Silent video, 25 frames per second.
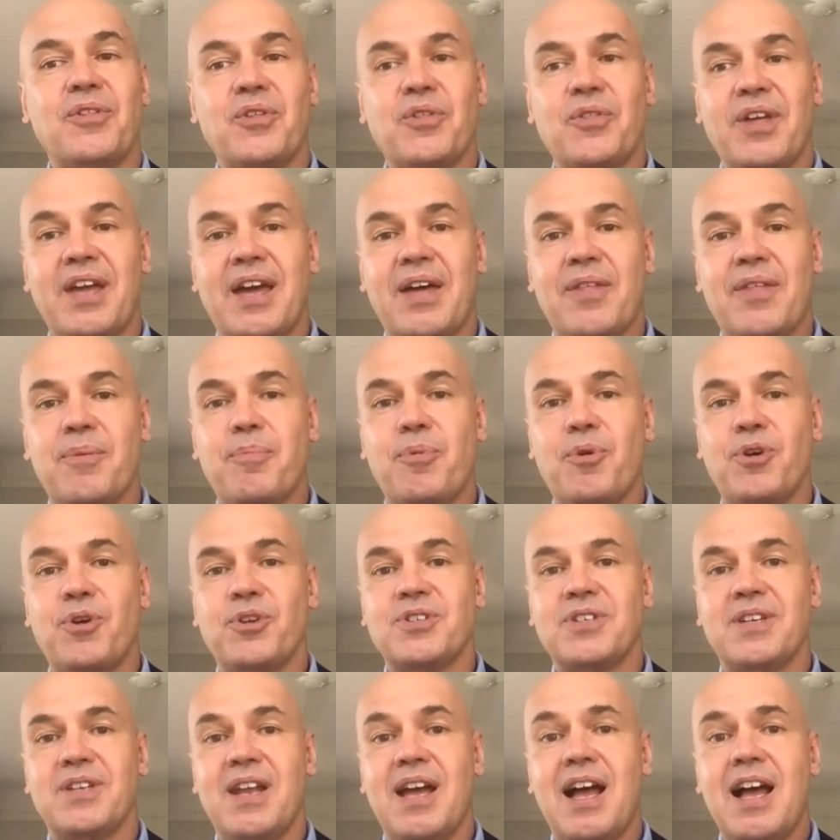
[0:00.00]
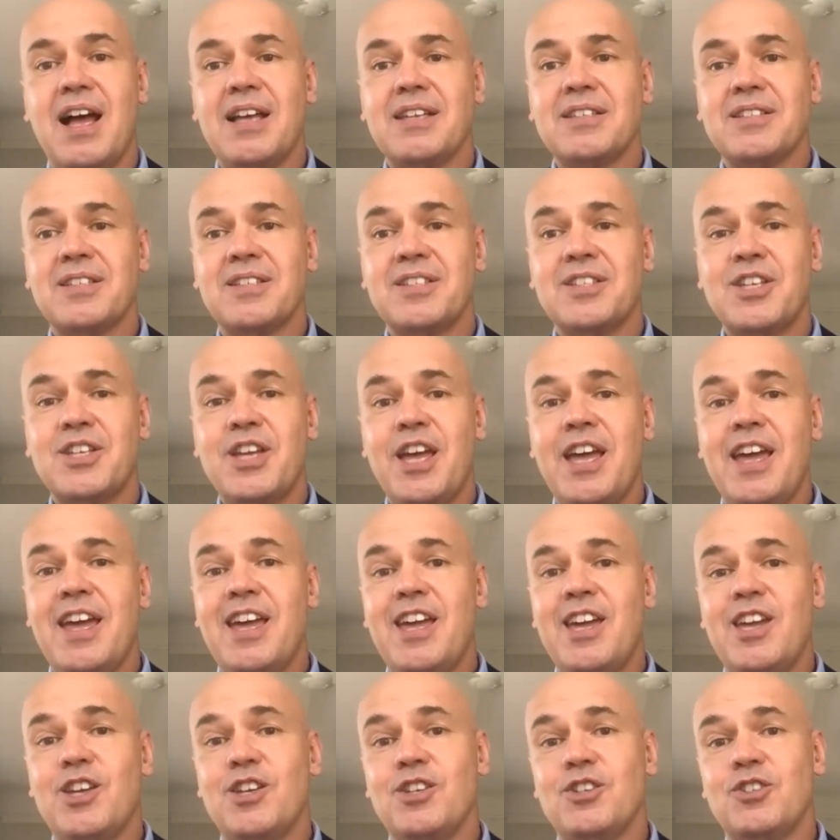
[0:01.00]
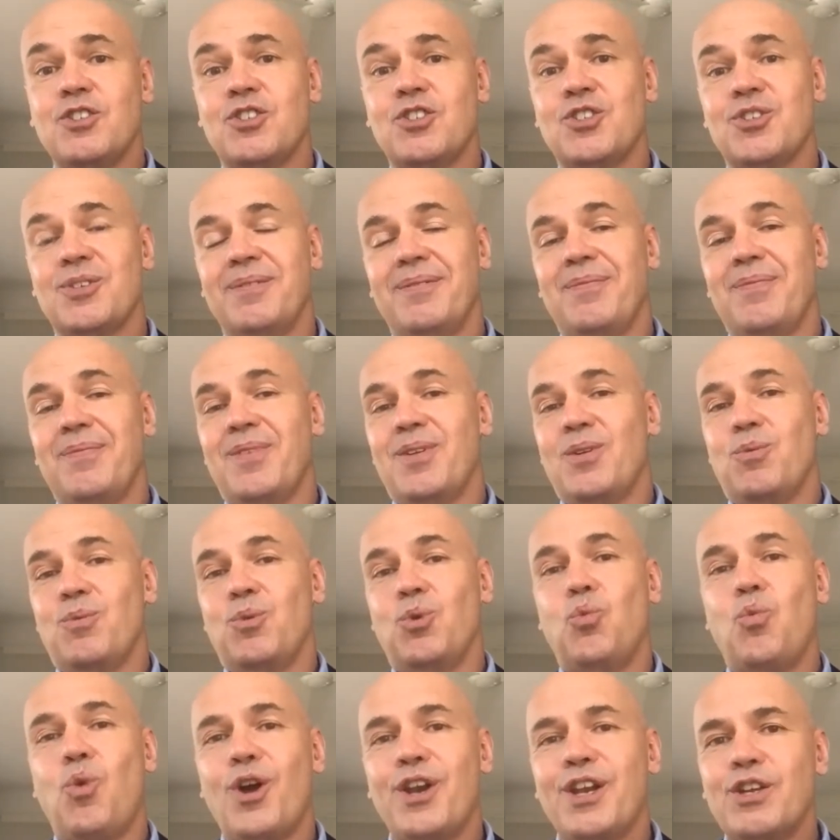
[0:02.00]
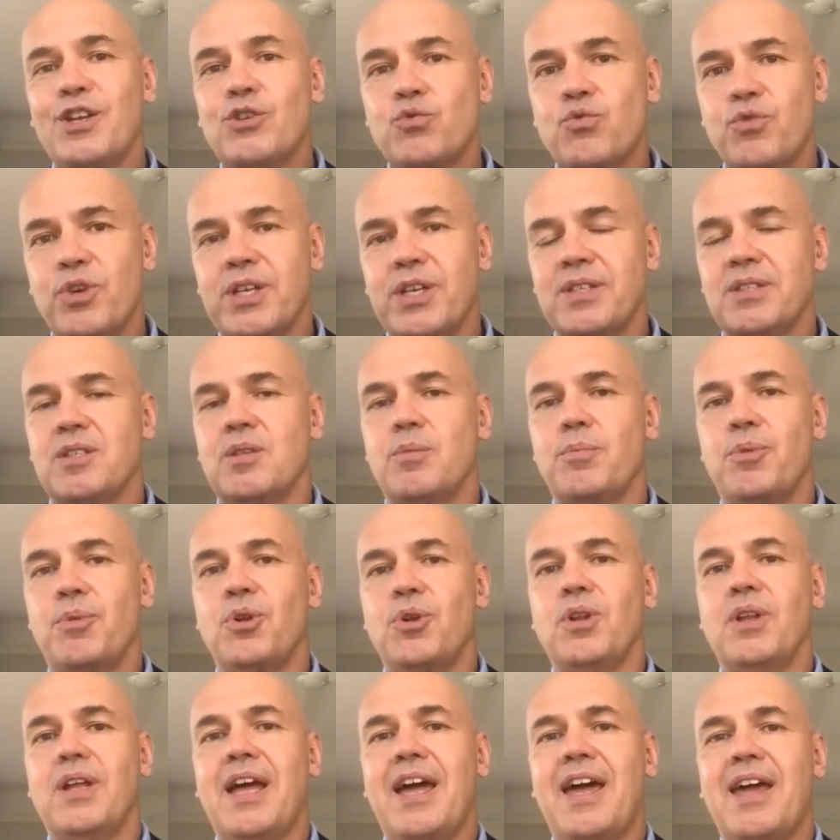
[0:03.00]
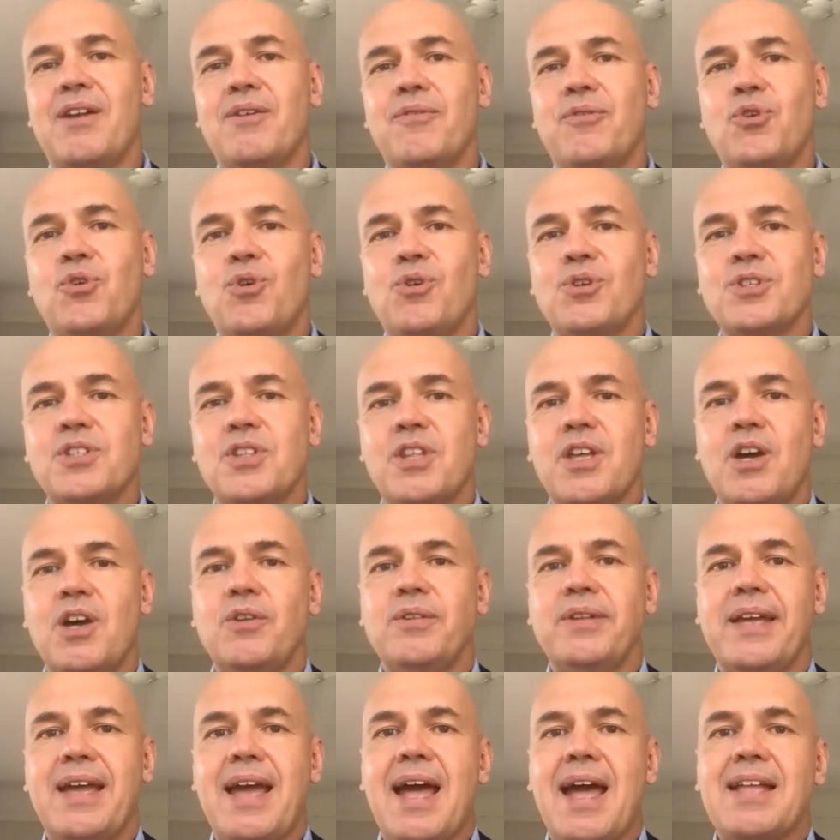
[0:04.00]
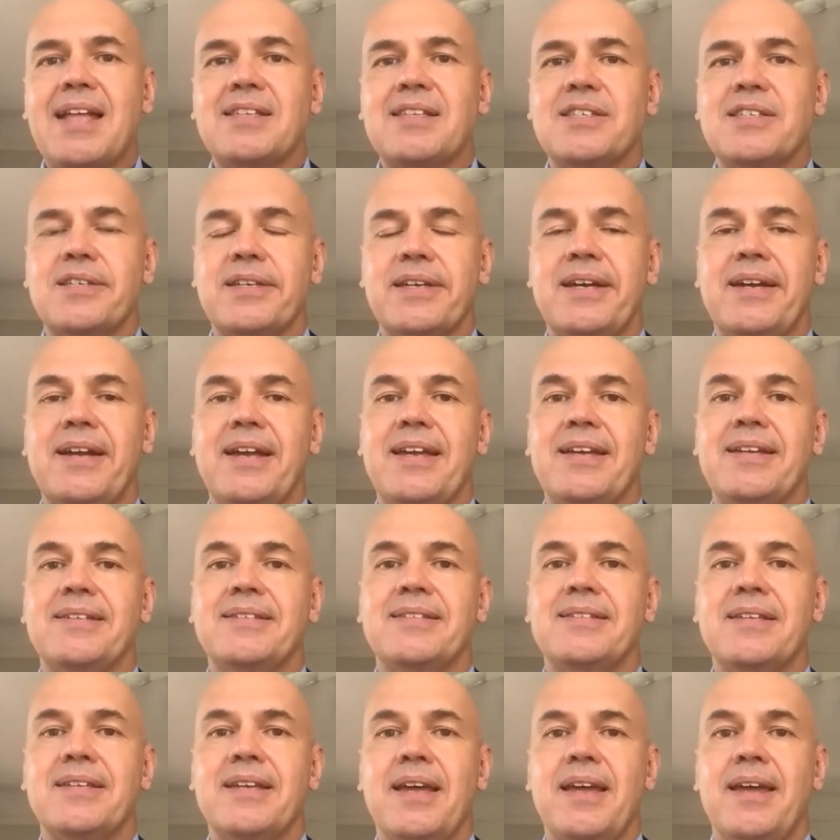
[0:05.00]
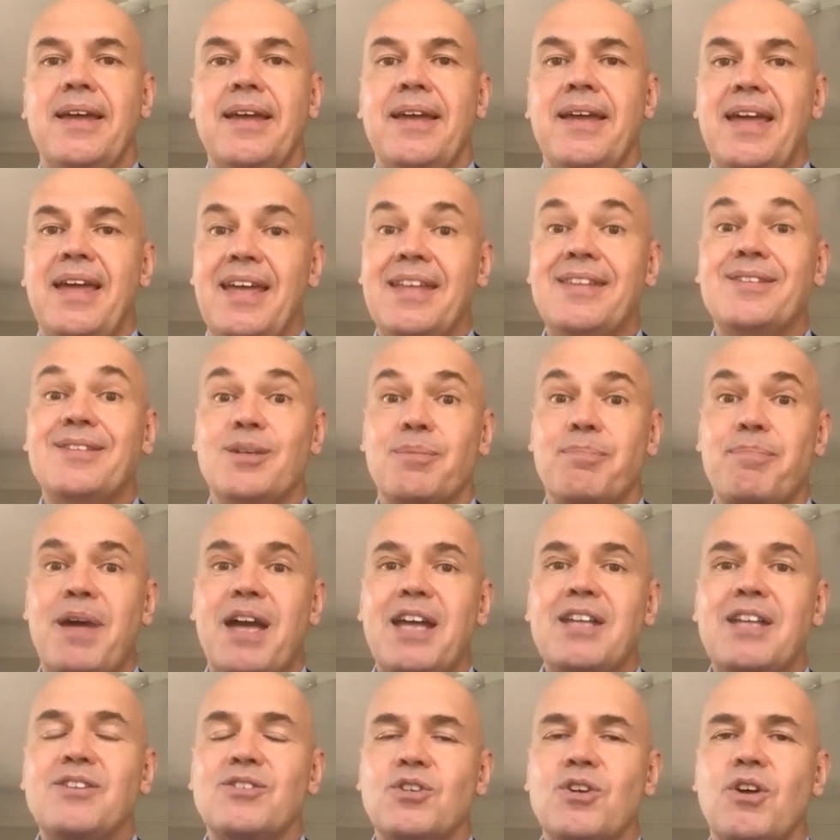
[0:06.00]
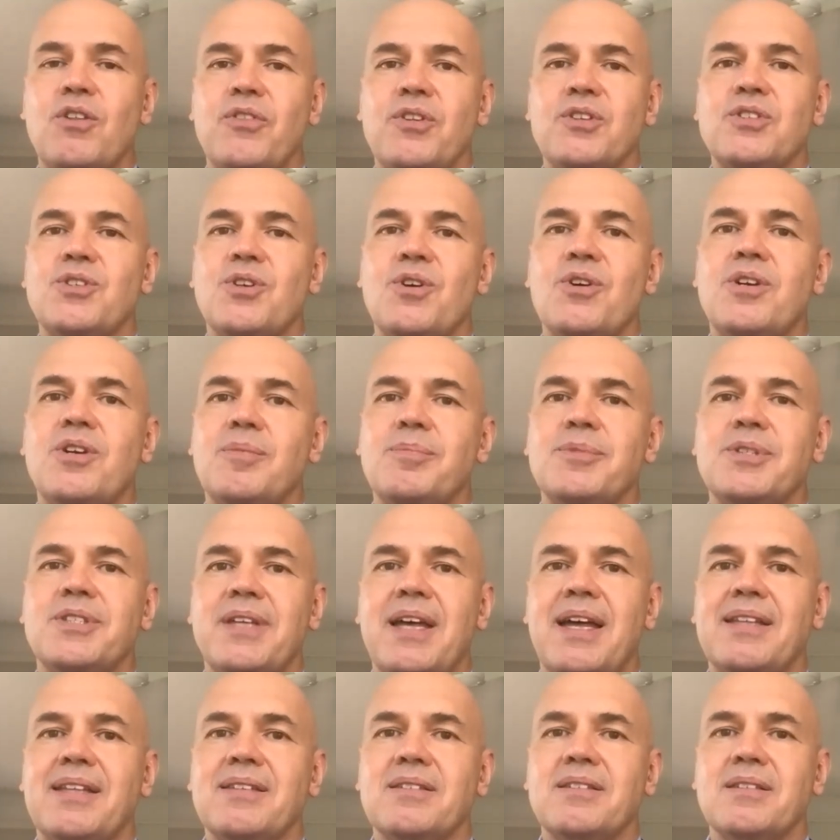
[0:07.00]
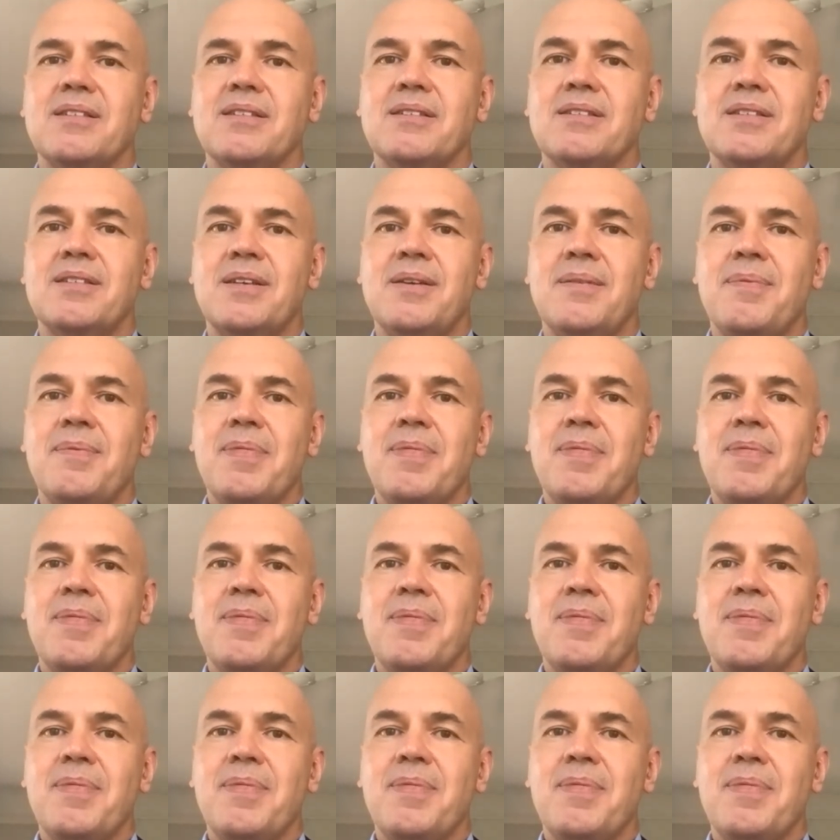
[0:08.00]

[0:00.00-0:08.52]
the other person asks is, well, what is reasonable? And of course, the only answer is it depends on the circumstances.